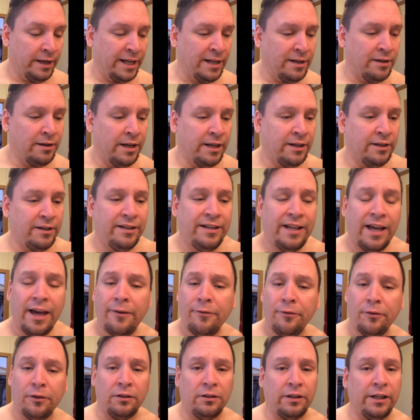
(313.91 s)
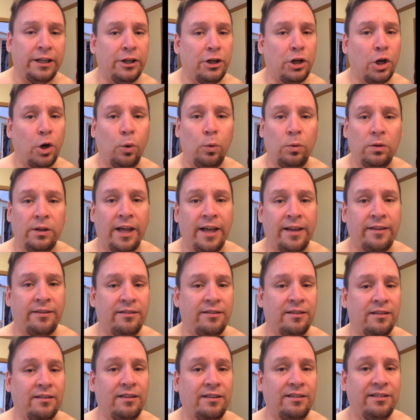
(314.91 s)
and definitely no
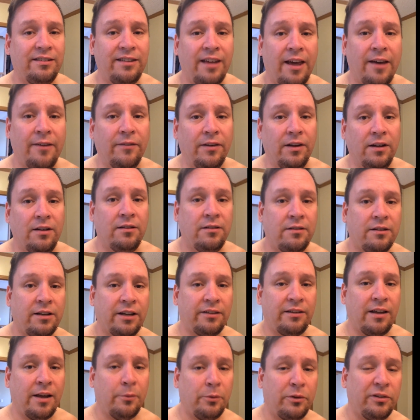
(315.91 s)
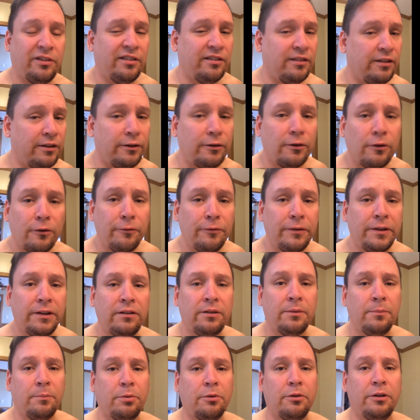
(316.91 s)
less than 7, because I was still
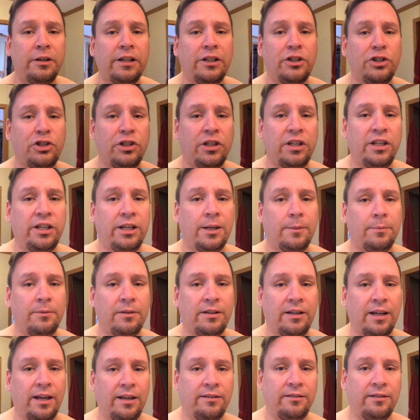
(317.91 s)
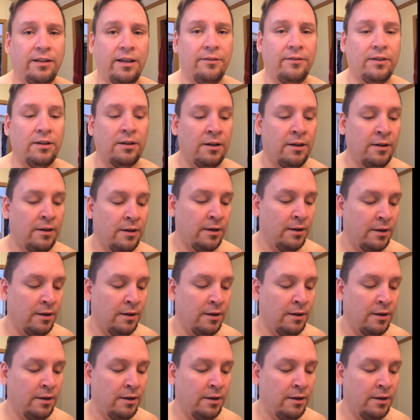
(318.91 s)
feeling pretty shitty up to day 7.